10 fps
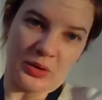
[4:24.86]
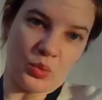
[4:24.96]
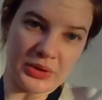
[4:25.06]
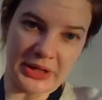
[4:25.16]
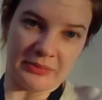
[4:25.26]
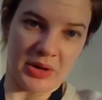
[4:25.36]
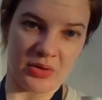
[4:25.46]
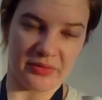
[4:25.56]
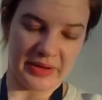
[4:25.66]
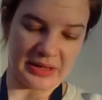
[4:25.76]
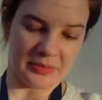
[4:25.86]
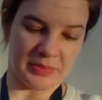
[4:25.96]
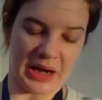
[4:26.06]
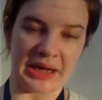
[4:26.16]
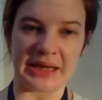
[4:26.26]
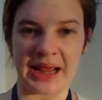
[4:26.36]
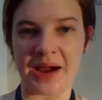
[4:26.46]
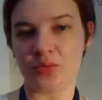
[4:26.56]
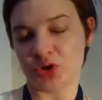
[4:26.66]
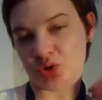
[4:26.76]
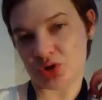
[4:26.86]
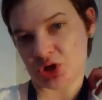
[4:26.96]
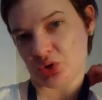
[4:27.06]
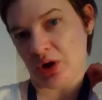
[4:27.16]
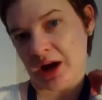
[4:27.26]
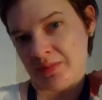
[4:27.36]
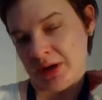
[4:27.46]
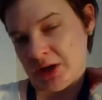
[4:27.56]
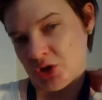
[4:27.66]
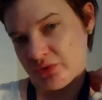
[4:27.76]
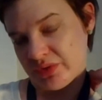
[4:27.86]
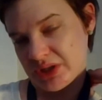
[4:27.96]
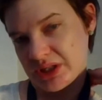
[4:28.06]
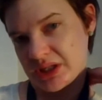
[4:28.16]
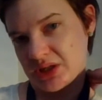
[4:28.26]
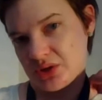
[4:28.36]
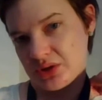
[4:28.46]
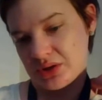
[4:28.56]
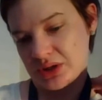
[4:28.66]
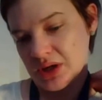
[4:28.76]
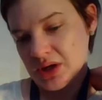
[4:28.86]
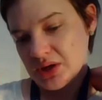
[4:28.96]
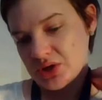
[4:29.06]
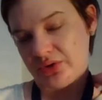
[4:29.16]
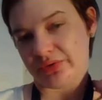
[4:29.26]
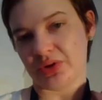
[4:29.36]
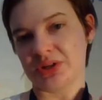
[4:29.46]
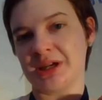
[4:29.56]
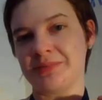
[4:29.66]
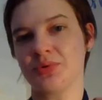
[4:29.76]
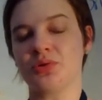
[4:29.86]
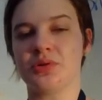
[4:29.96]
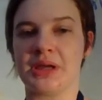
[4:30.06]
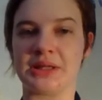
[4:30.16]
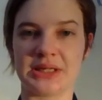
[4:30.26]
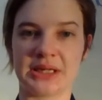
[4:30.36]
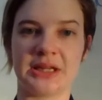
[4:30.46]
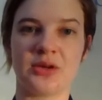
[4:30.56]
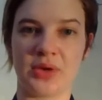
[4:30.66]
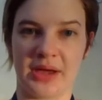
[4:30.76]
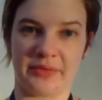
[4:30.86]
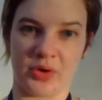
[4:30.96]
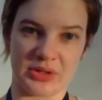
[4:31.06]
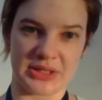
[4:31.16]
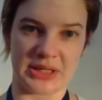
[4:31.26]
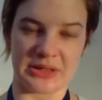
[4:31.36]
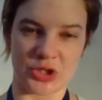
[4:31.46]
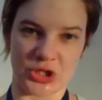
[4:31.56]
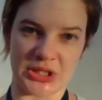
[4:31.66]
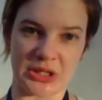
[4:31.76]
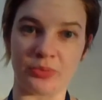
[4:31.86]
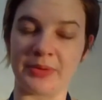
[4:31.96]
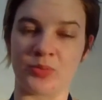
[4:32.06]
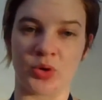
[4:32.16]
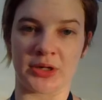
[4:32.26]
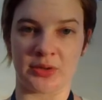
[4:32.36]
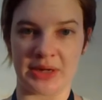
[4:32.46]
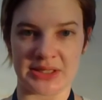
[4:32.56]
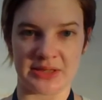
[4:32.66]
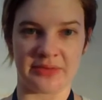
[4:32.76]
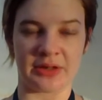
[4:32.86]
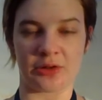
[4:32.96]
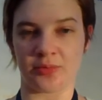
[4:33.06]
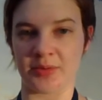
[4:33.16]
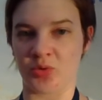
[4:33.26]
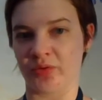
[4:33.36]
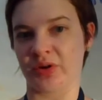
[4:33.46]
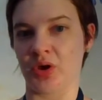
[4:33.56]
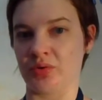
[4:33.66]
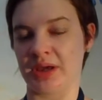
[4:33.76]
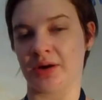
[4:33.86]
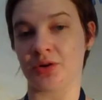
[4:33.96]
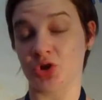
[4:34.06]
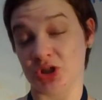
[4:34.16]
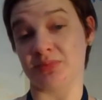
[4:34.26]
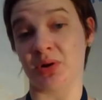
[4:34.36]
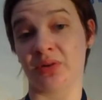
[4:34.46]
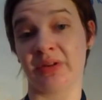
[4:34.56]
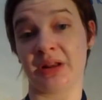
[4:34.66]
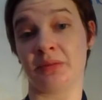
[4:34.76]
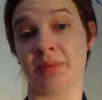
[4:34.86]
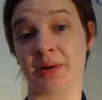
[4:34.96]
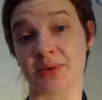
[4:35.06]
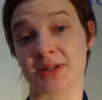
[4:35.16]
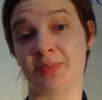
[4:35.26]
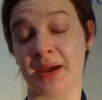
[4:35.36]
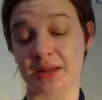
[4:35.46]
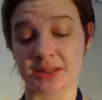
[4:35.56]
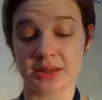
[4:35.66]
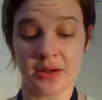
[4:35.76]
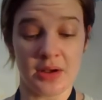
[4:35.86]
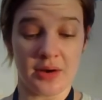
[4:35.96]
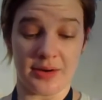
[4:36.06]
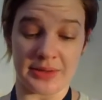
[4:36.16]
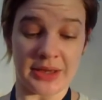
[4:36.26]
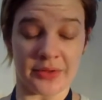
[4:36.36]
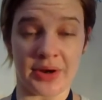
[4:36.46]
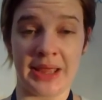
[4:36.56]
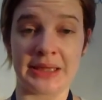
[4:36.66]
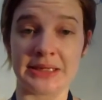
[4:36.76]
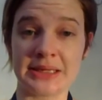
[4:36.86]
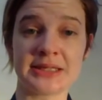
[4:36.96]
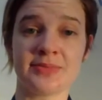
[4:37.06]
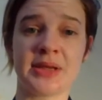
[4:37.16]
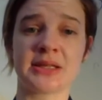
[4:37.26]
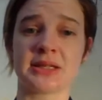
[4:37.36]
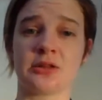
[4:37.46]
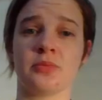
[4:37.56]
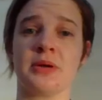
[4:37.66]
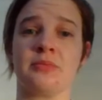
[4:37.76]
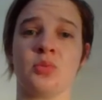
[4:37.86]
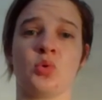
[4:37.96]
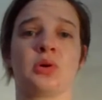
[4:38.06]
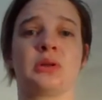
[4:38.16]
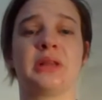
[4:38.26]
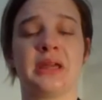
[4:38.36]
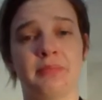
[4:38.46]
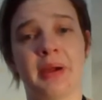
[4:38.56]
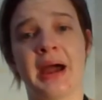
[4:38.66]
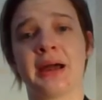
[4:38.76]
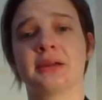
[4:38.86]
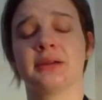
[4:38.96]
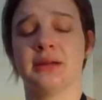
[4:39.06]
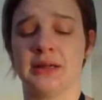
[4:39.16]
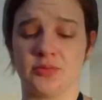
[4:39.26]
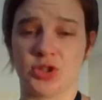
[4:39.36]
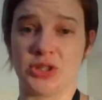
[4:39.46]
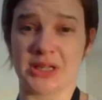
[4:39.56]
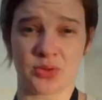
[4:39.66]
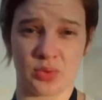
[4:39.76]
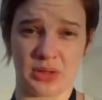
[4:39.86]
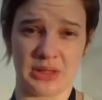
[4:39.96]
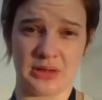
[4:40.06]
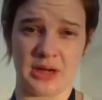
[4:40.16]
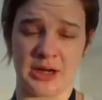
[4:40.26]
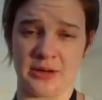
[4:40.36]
what they're motivated by and how would you describe each of the sisters. So for example, Antigone, we have already said that she's a little bit more aggressive and a little bit more of a go-getter, and she's motivated by respect. On the other hand, Ismene is a little bit more laid back. She doesn't really